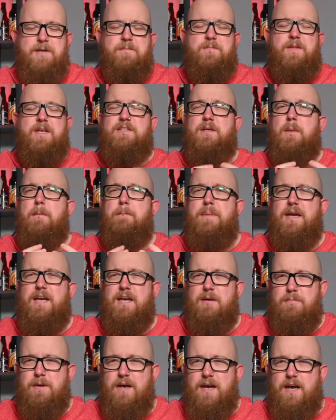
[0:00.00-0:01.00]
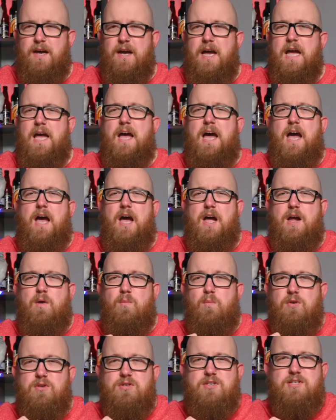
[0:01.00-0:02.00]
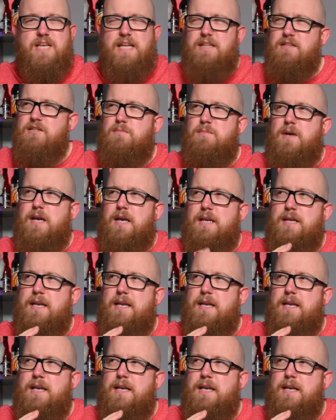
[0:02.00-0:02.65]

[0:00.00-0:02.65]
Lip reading: It's a big beer. It was sent to me.